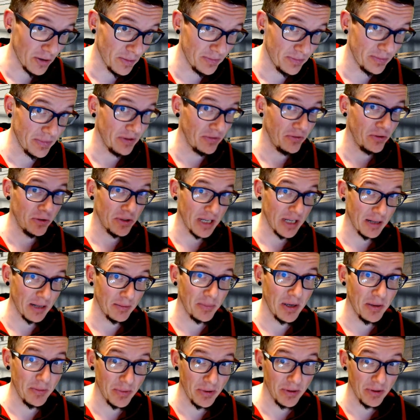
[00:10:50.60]
if you tell
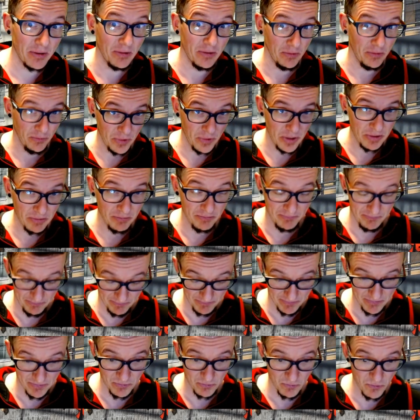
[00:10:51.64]
people we
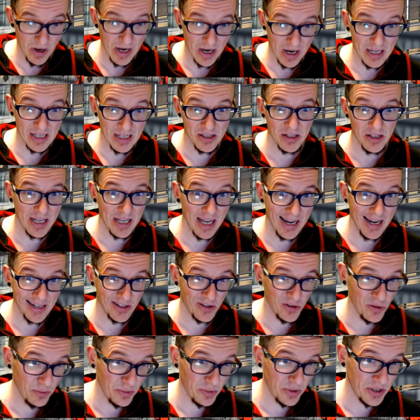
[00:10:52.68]
raise the tax
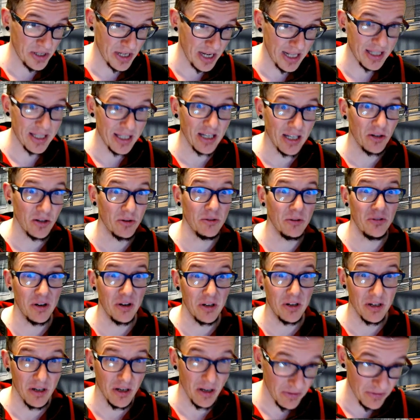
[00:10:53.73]
2%, they're gonna
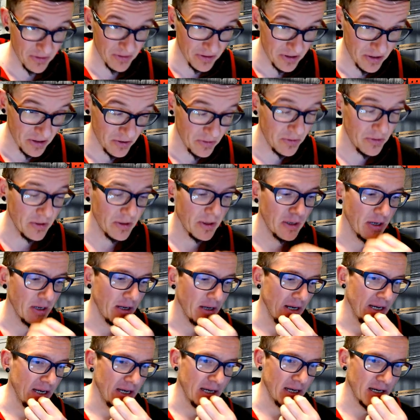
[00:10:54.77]
fucking laugh at you.
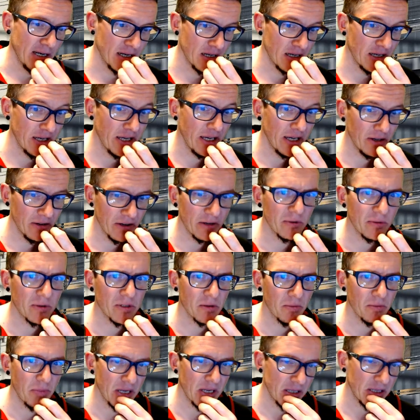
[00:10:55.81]
Here it was a
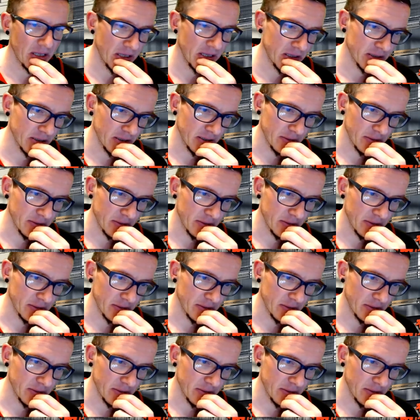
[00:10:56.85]
big deal.